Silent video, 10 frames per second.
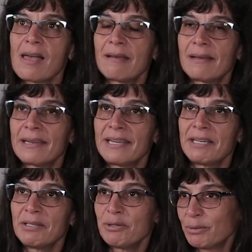
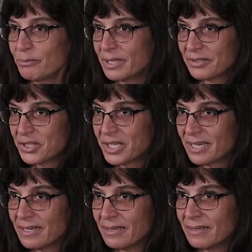I knew that she
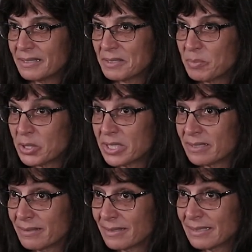had
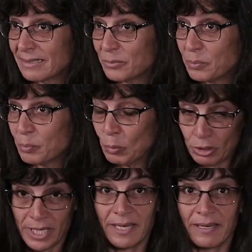experience
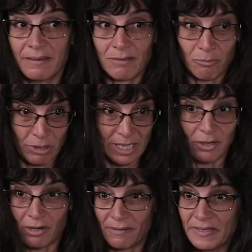
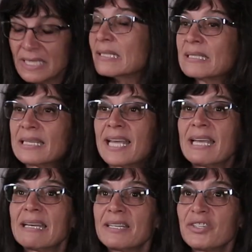running an office,
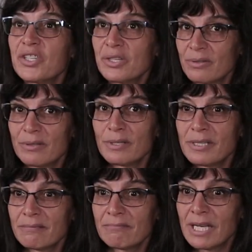and she
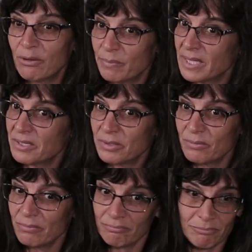could help me
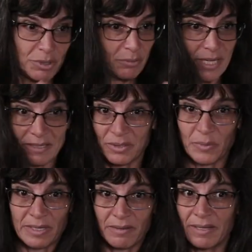to do that as
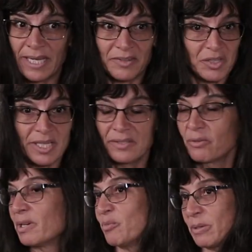well. And she has
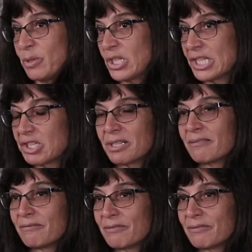a great reputation